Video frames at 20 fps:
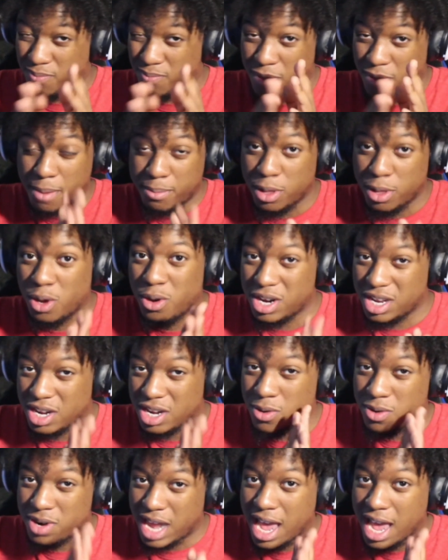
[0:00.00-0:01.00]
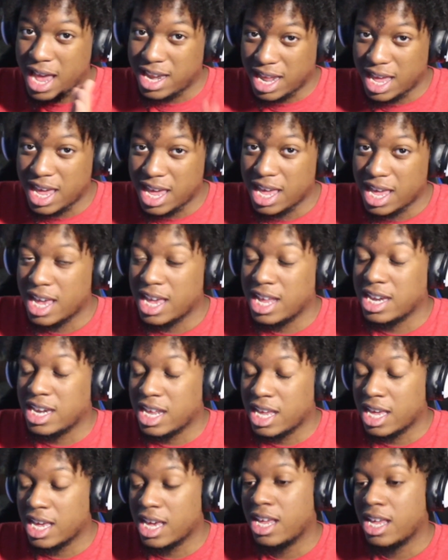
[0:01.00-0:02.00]
upload it on that day. And
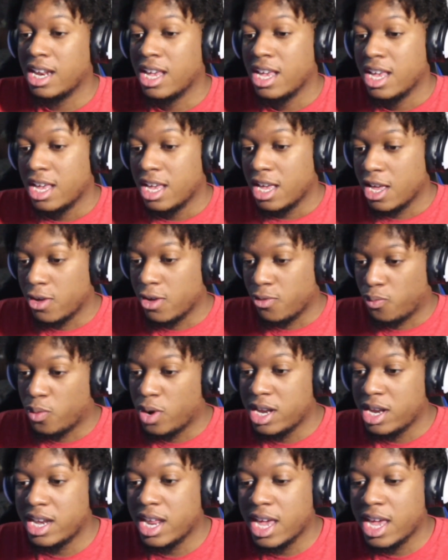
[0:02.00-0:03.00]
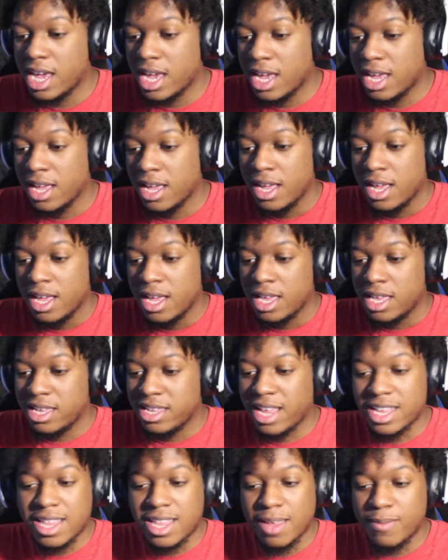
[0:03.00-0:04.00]
then if one day there's
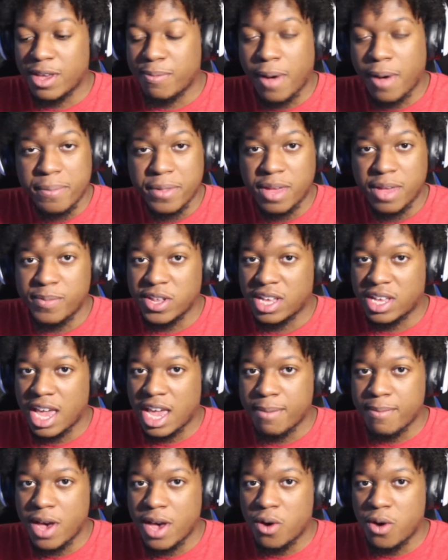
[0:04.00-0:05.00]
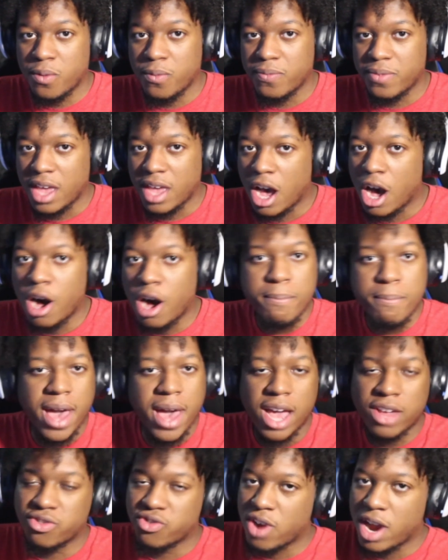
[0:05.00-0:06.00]
not that many popular images that came out, I'll
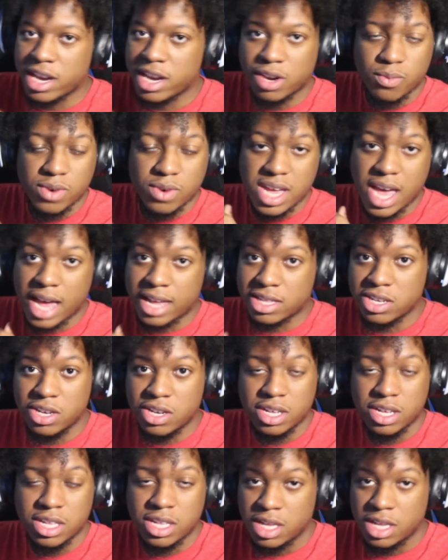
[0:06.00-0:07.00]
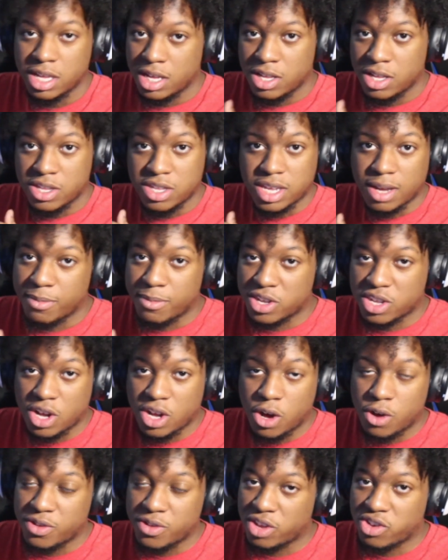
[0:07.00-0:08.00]
backtrack and react to some of the
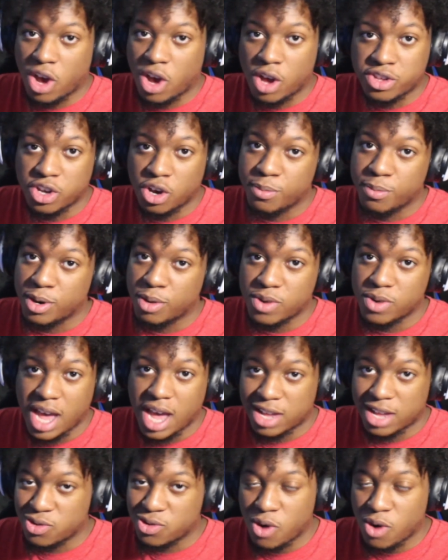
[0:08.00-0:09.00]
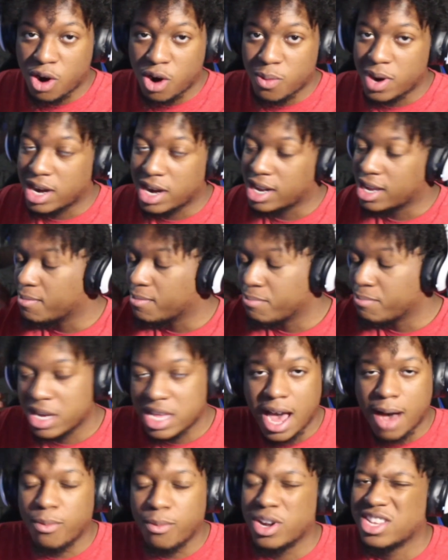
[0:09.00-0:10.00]
songs that y'all told me to react to already.
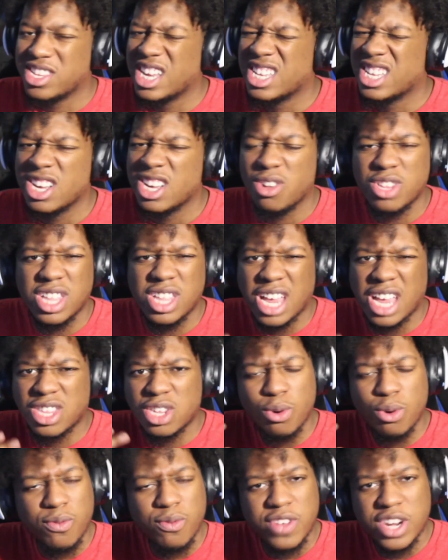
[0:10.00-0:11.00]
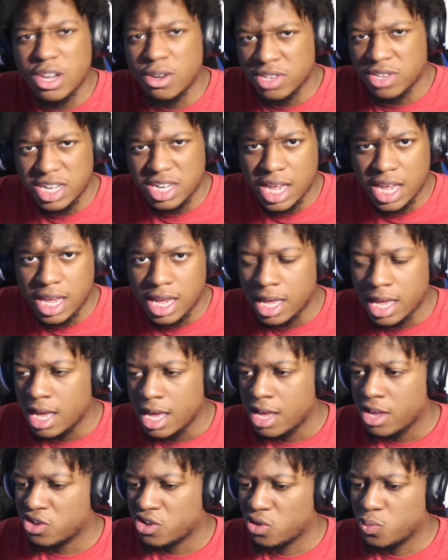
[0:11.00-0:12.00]
But yeah, I want to stick to only like 2 videos a day.
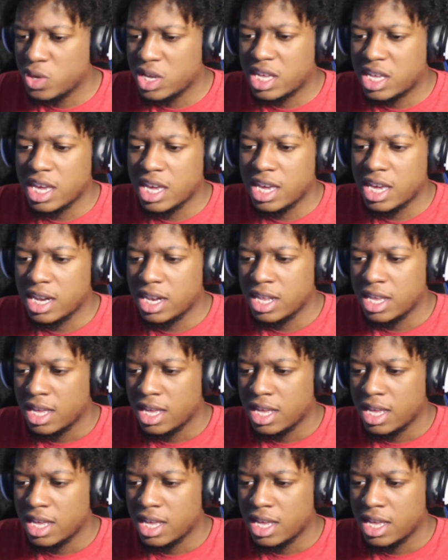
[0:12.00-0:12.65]
So we can